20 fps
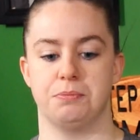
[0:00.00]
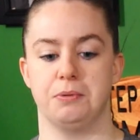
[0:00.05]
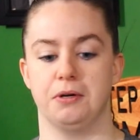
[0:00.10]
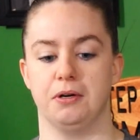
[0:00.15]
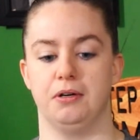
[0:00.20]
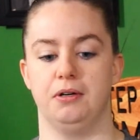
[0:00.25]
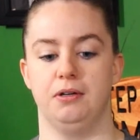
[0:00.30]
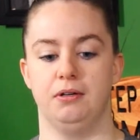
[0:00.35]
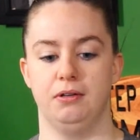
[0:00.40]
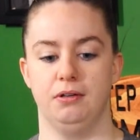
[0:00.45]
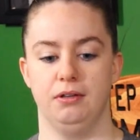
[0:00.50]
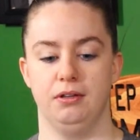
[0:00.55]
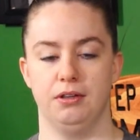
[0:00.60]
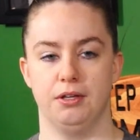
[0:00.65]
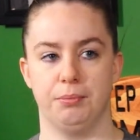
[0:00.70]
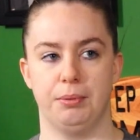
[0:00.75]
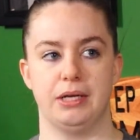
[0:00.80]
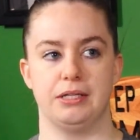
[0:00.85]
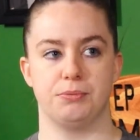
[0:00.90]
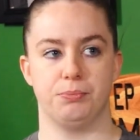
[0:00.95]
beer,
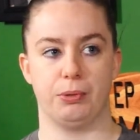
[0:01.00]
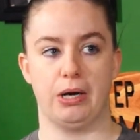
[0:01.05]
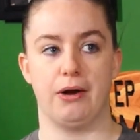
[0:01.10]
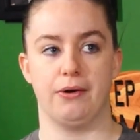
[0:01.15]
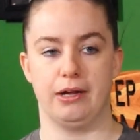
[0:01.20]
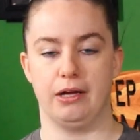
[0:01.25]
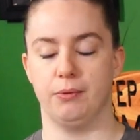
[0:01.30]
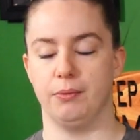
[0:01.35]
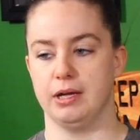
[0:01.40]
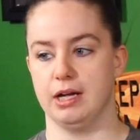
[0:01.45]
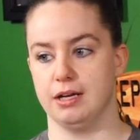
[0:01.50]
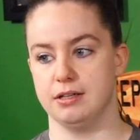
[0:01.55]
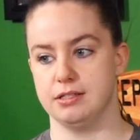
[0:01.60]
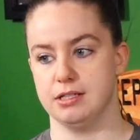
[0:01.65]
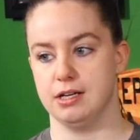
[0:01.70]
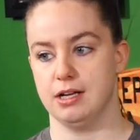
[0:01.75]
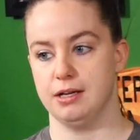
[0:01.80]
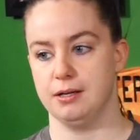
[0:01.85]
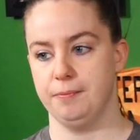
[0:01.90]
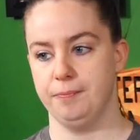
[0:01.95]
the best brown ale we had
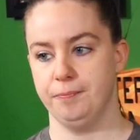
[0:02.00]
today.